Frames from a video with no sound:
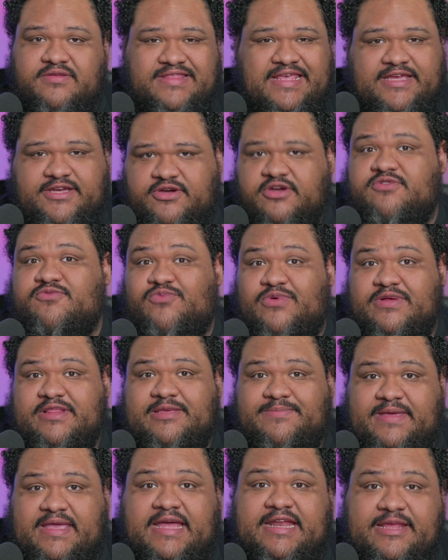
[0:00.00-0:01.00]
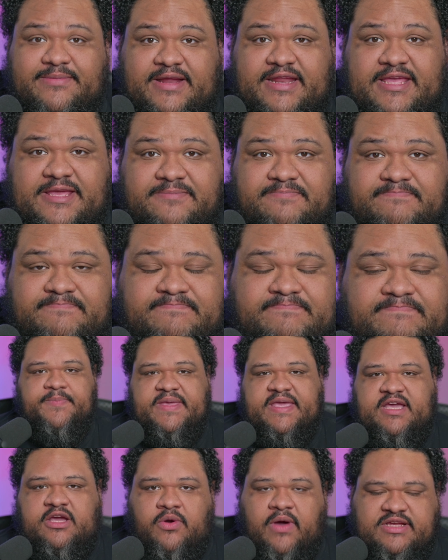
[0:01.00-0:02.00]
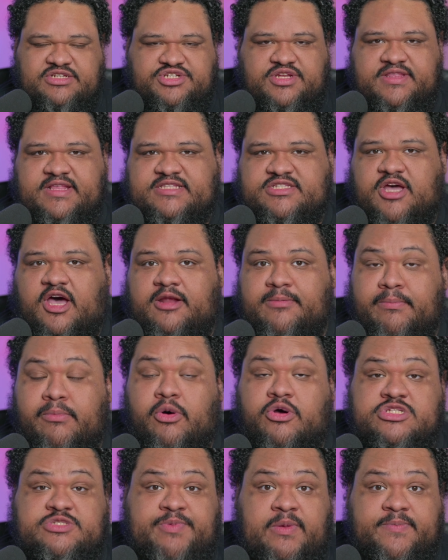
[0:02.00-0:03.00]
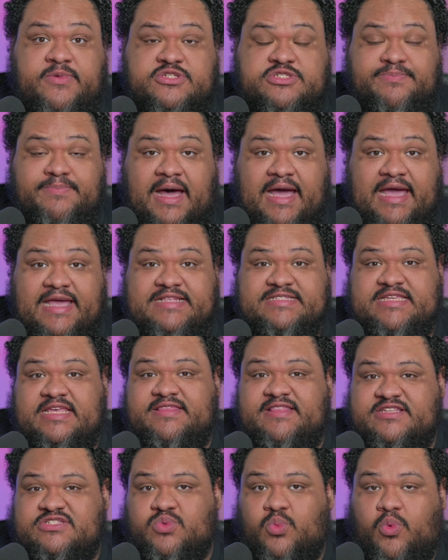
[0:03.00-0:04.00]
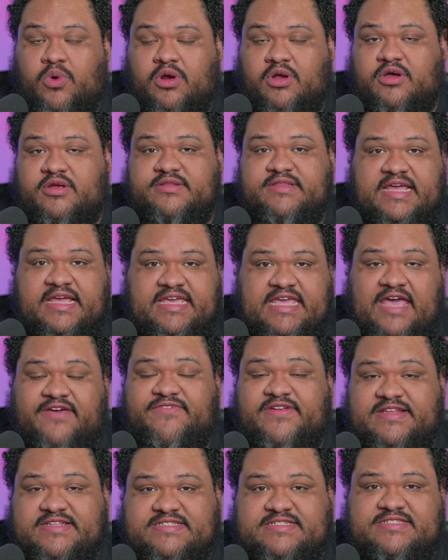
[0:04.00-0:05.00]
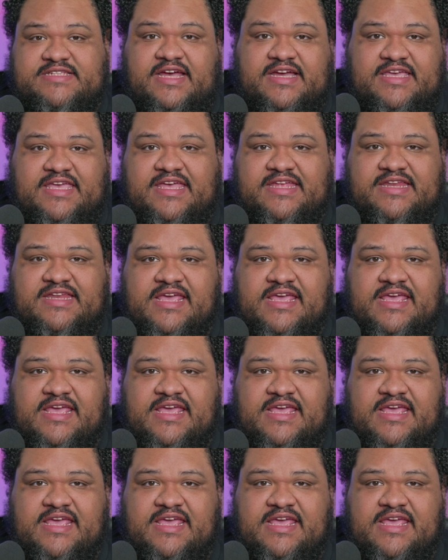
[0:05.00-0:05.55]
They could really be anybody. But the big question that's on most people's minds in this world that Kevin is stuck in